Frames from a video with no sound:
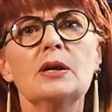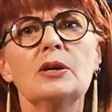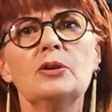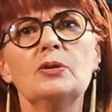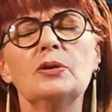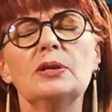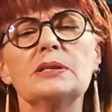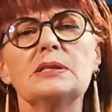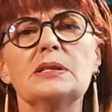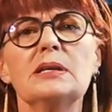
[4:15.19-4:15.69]

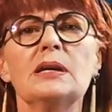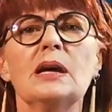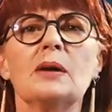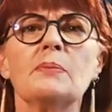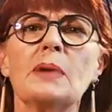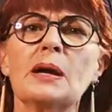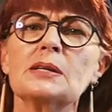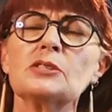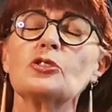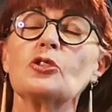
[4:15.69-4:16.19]
unity
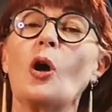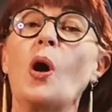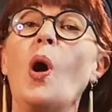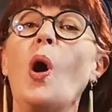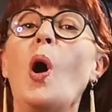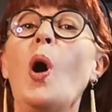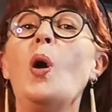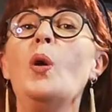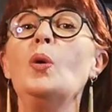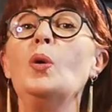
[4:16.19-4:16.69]
amongst the
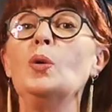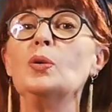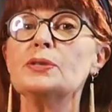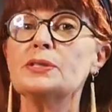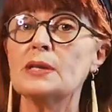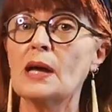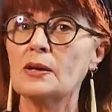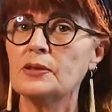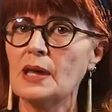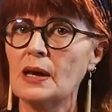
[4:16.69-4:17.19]
whole
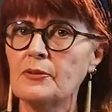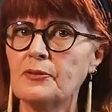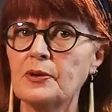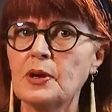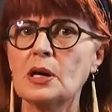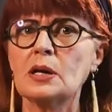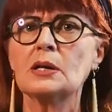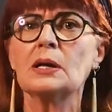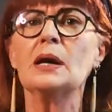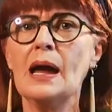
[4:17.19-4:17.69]
South
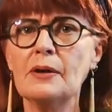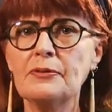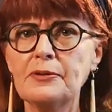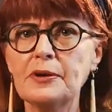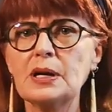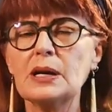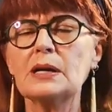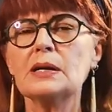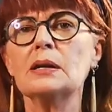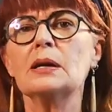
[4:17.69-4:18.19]

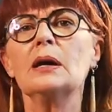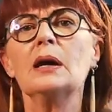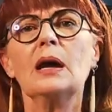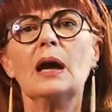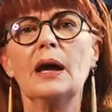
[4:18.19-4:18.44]
African